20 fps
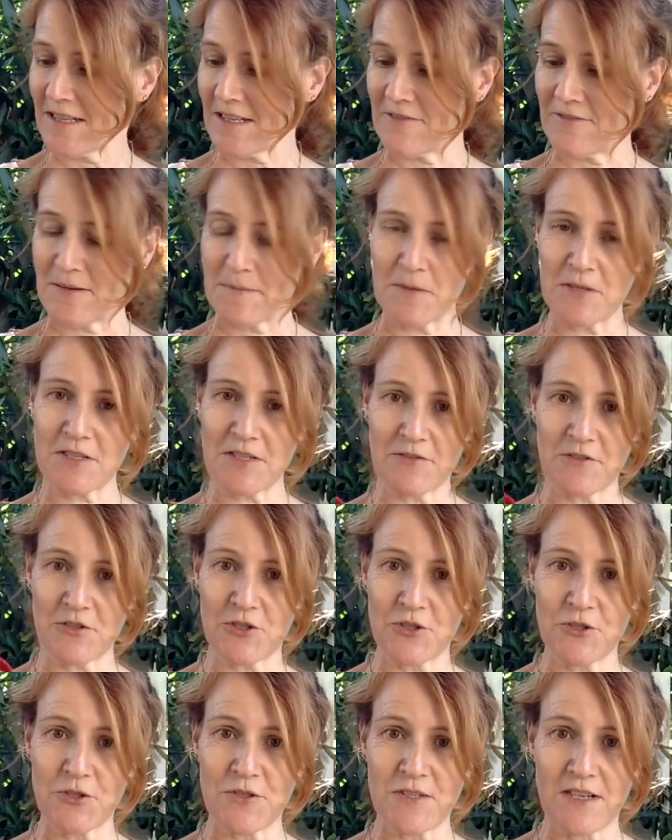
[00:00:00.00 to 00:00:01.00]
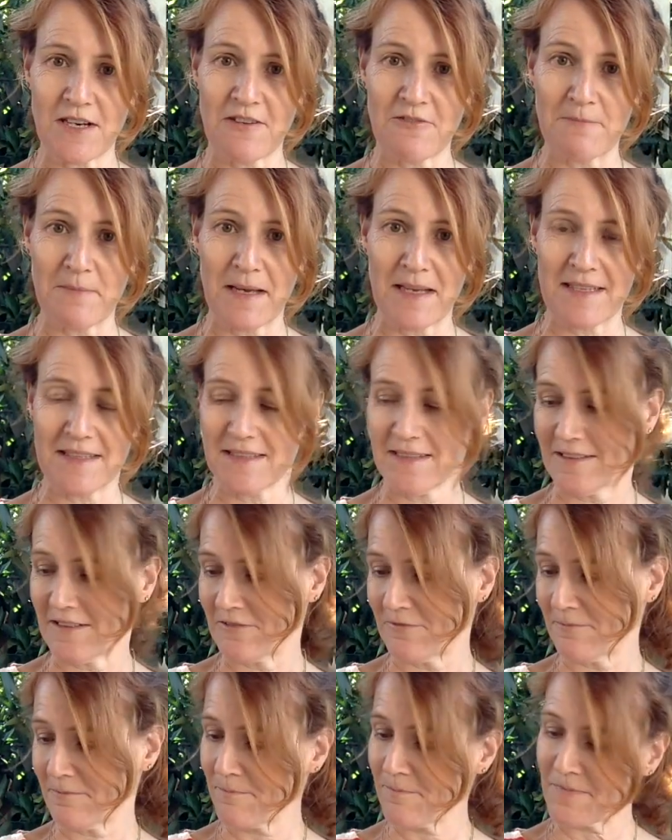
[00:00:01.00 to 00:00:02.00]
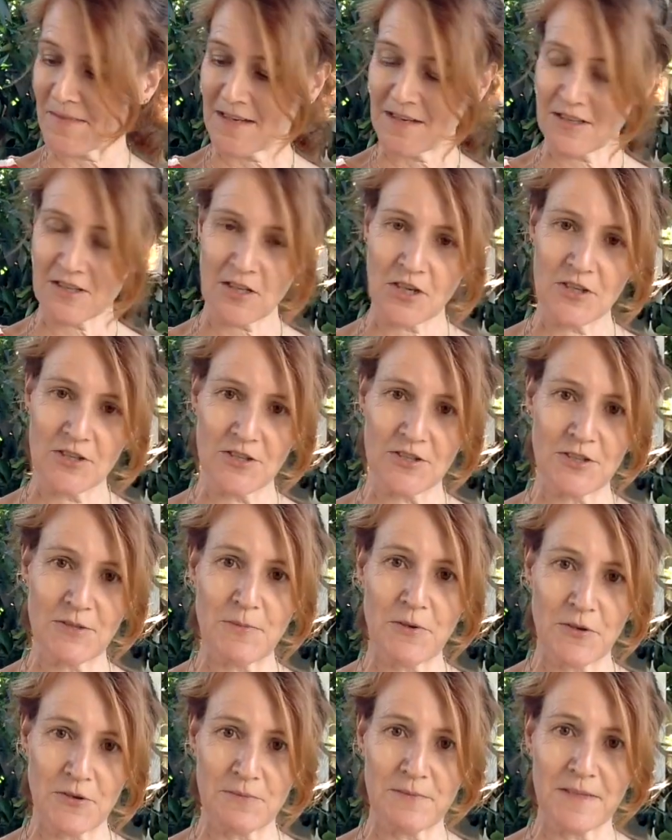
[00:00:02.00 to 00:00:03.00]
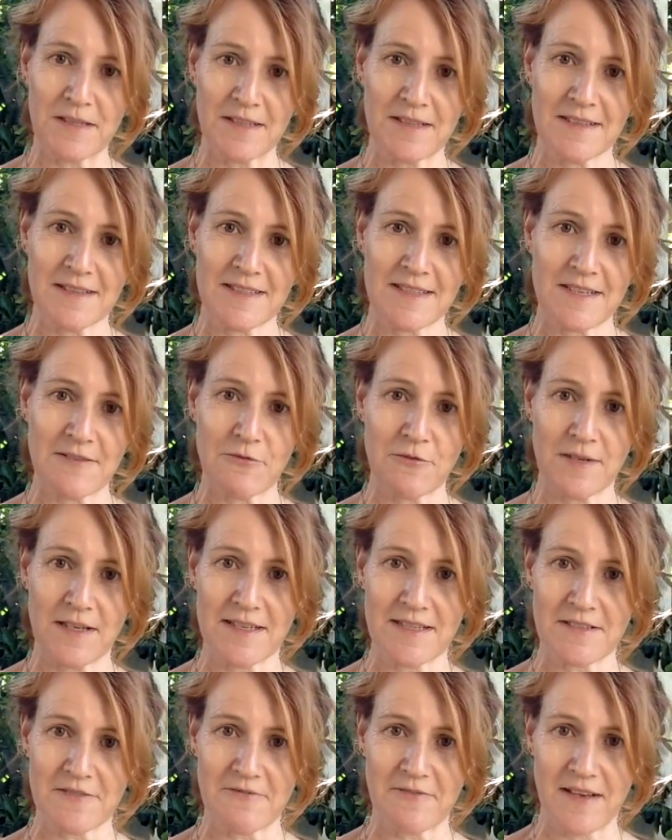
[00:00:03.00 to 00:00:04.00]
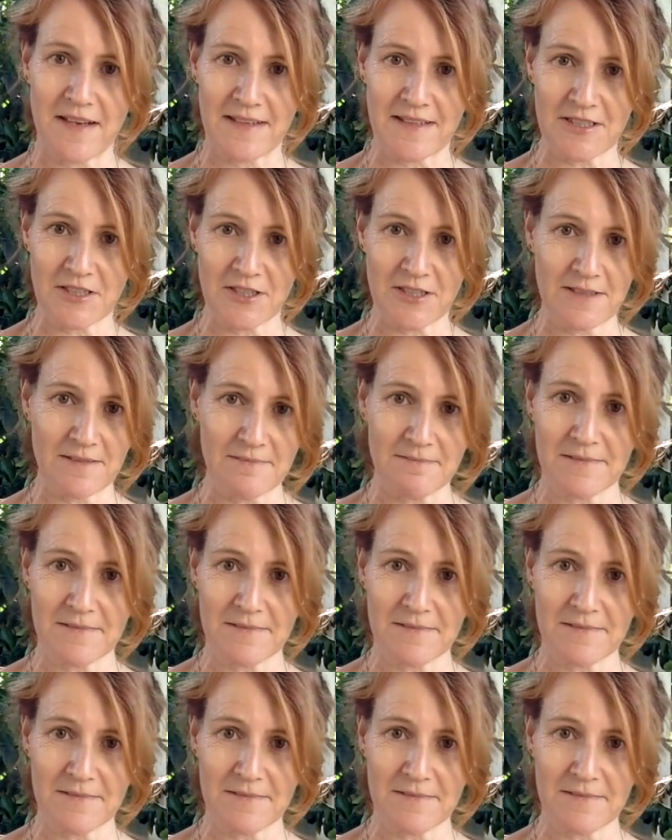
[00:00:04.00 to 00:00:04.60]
In fact, most of the shoes I've made, I've coated the bottom with several layers of varnish in